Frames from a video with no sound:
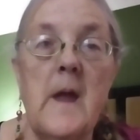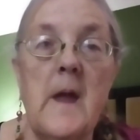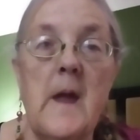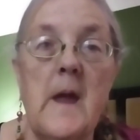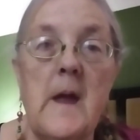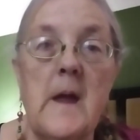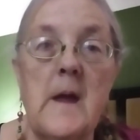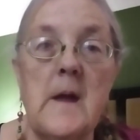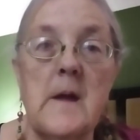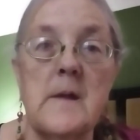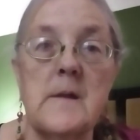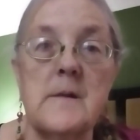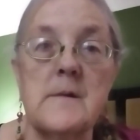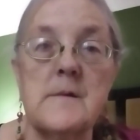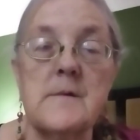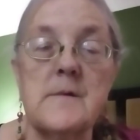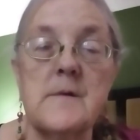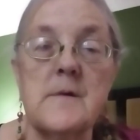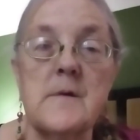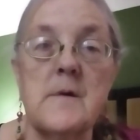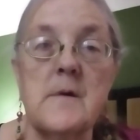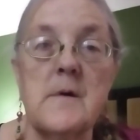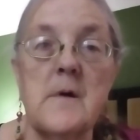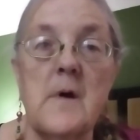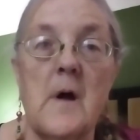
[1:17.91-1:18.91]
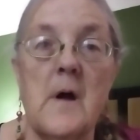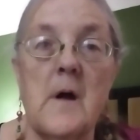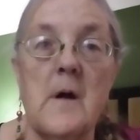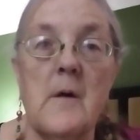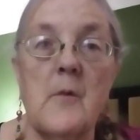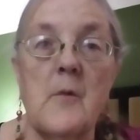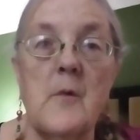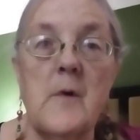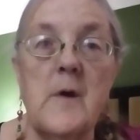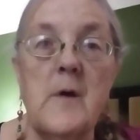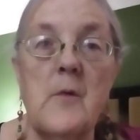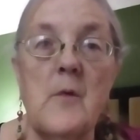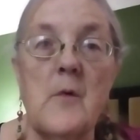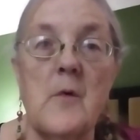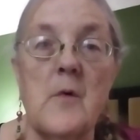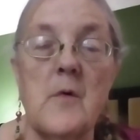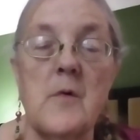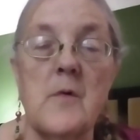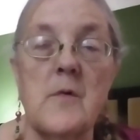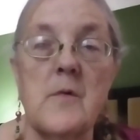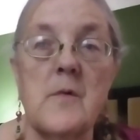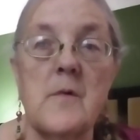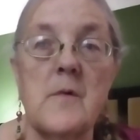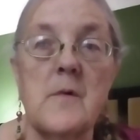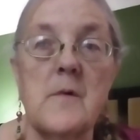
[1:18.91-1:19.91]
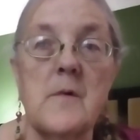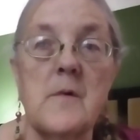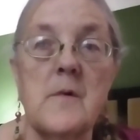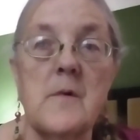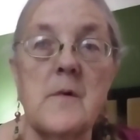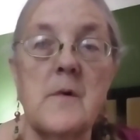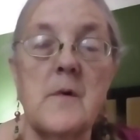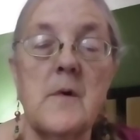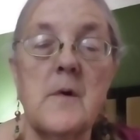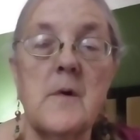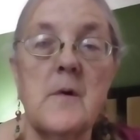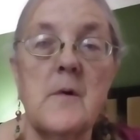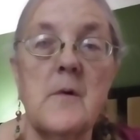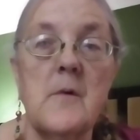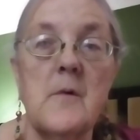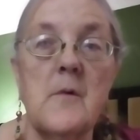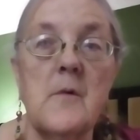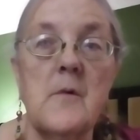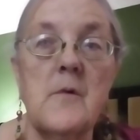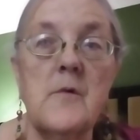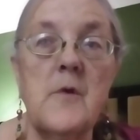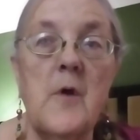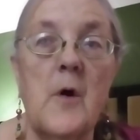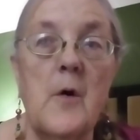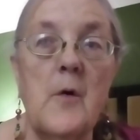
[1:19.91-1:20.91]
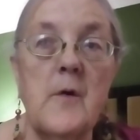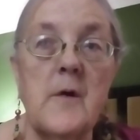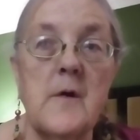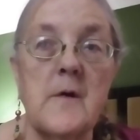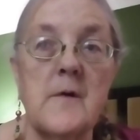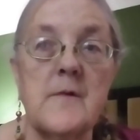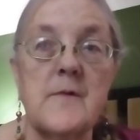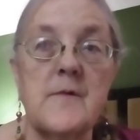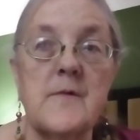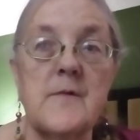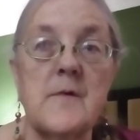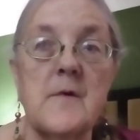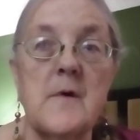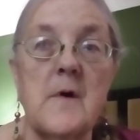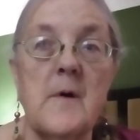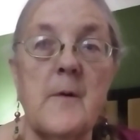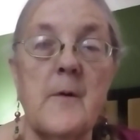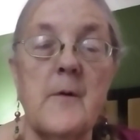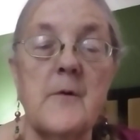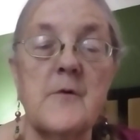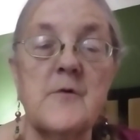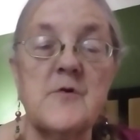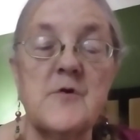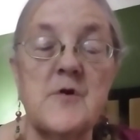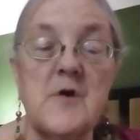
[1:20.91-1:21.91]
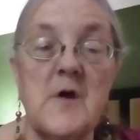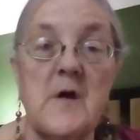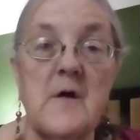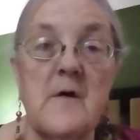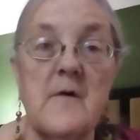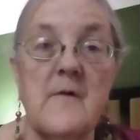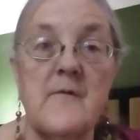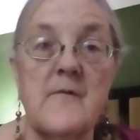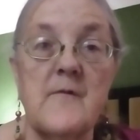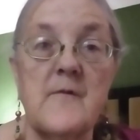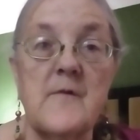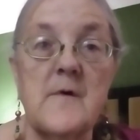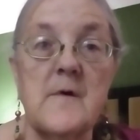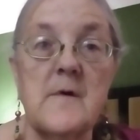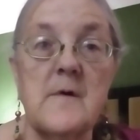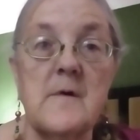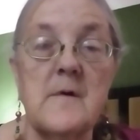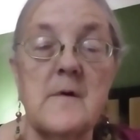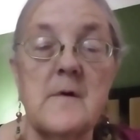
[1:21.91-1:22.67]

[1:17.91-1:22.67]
And we will notice a shift.